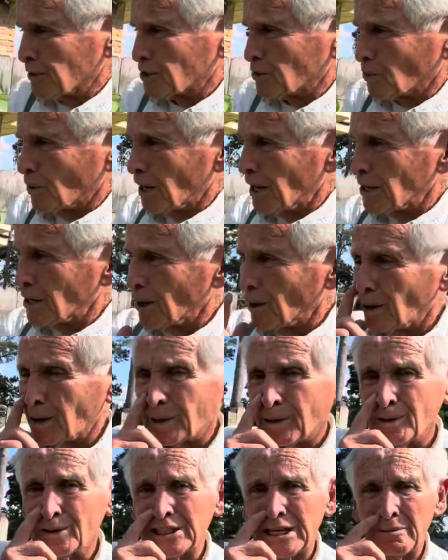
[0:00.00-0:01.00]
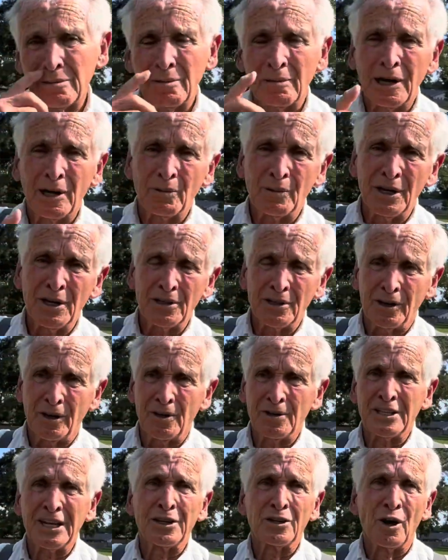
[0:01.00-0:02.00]
square yard on some of my
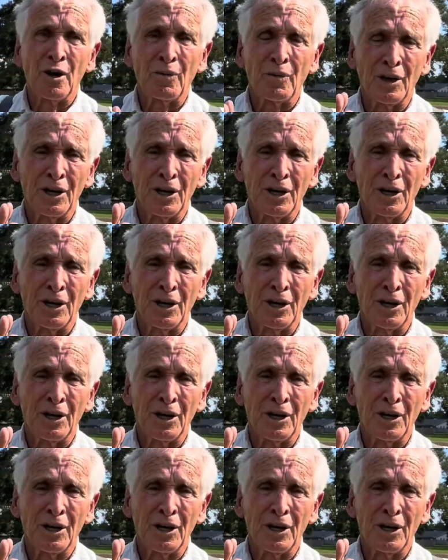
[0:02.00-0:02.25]
research says over